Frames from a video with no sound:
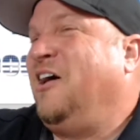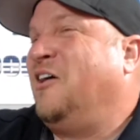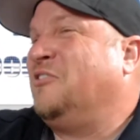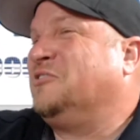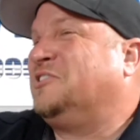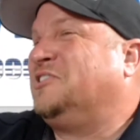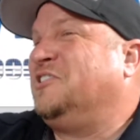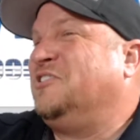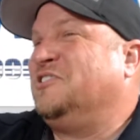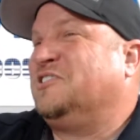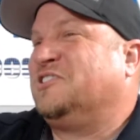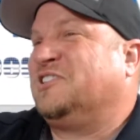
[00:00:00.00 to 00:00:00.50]
No,
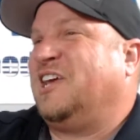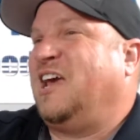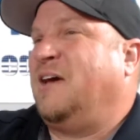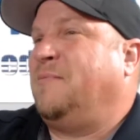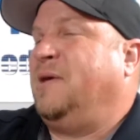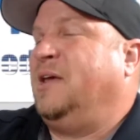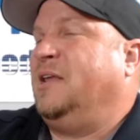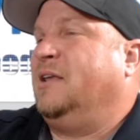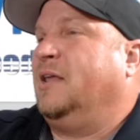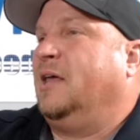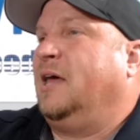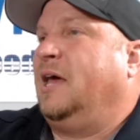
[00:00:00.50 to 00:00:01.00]
seriously. I
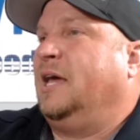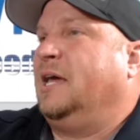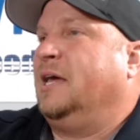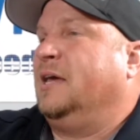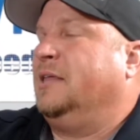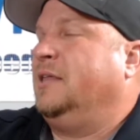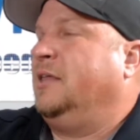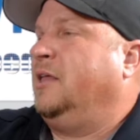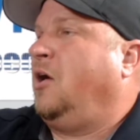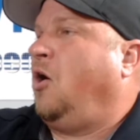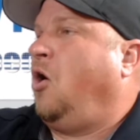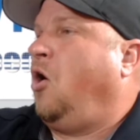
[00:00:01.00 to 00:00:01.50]
mean, like
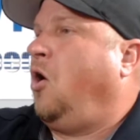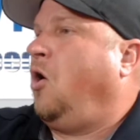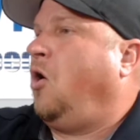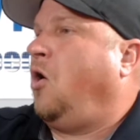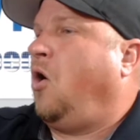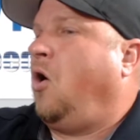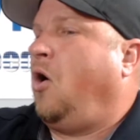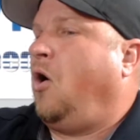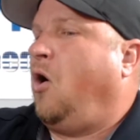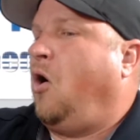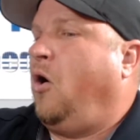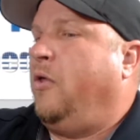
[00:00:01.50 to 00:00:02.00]

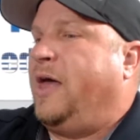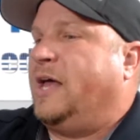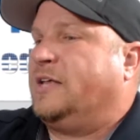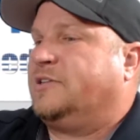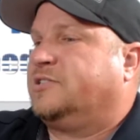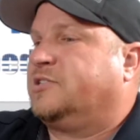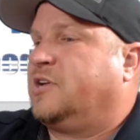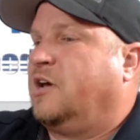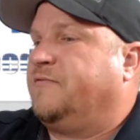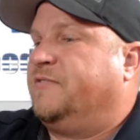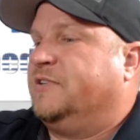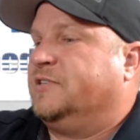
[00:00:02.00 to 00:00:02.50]
all that
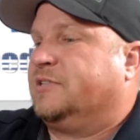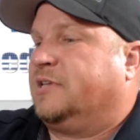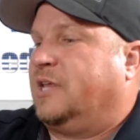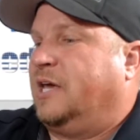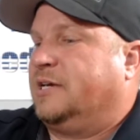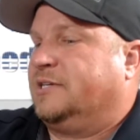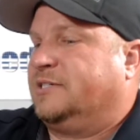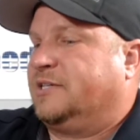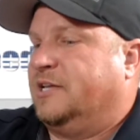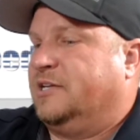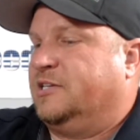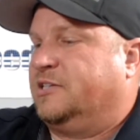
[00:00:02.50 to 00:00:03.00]
stuff is, like
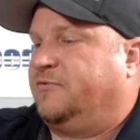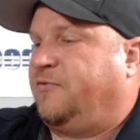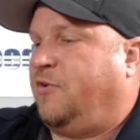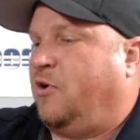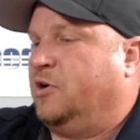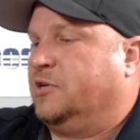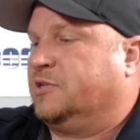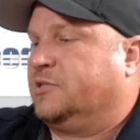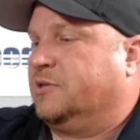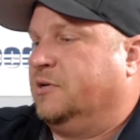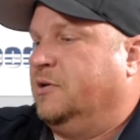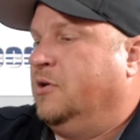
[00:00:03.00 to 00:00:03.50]
I said, as far
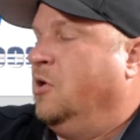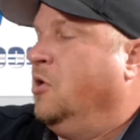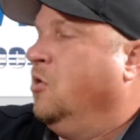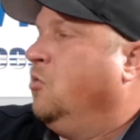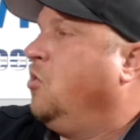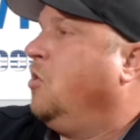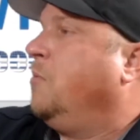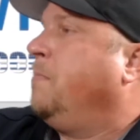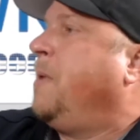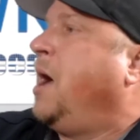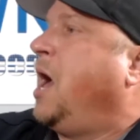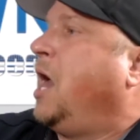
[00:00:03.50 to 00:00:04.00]
as
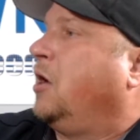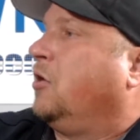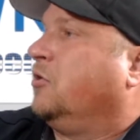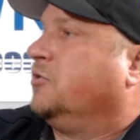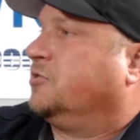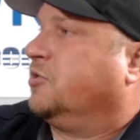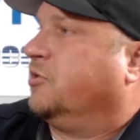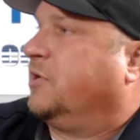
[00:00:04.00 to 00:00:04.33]
models.